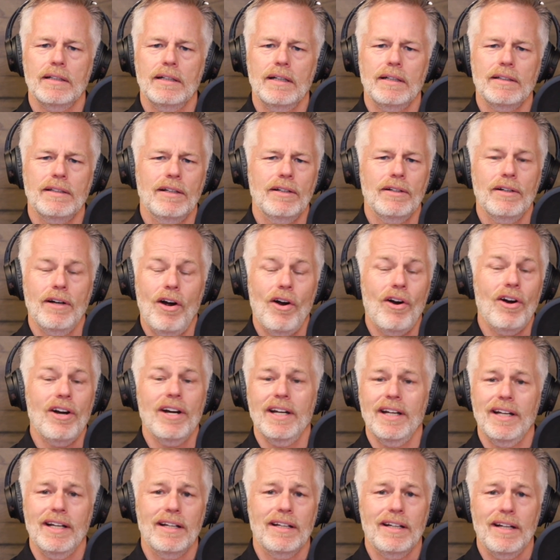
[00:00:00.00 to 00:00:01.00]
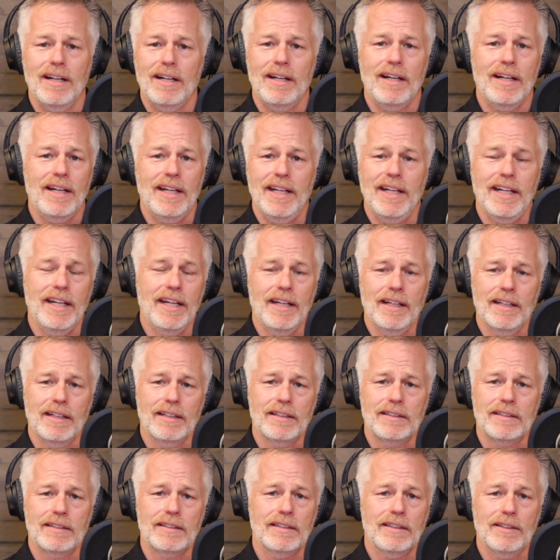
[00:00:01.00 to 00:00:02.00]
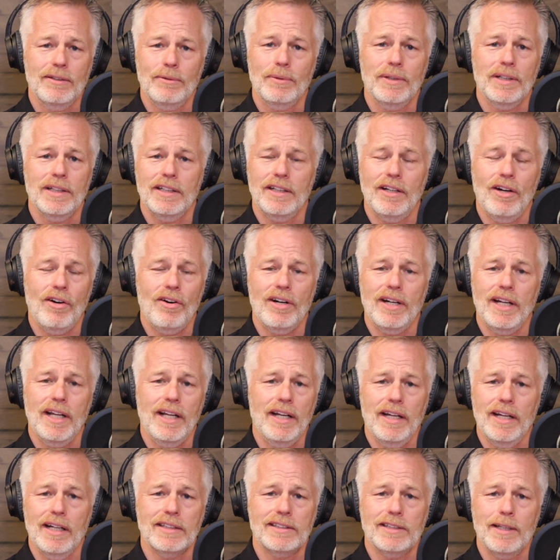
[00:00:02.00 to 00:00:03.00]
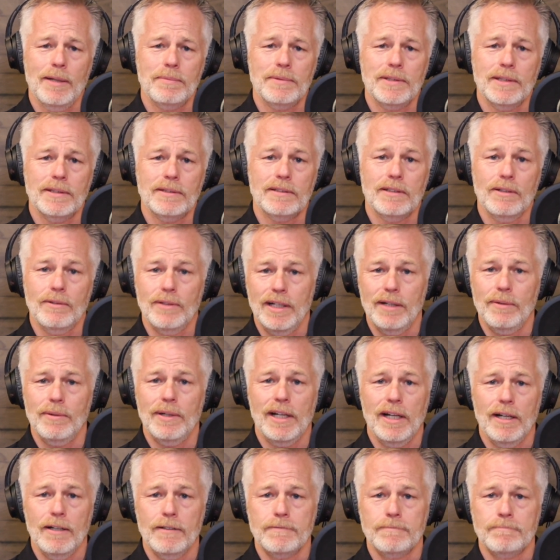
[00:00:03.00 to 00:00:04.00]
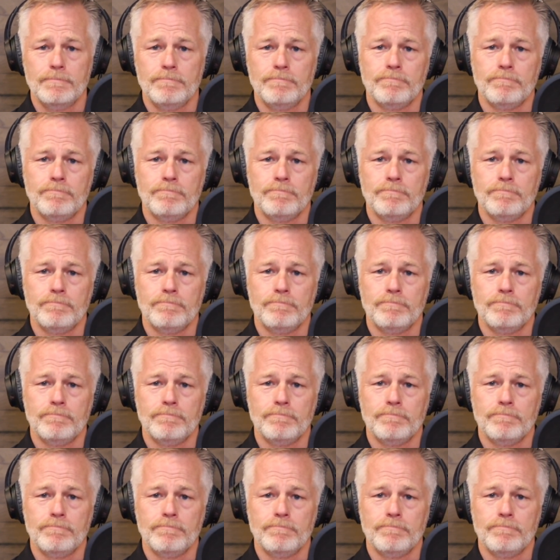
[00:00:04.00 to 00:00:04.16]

There aren't any. There really aren't any exceptions. So here we go.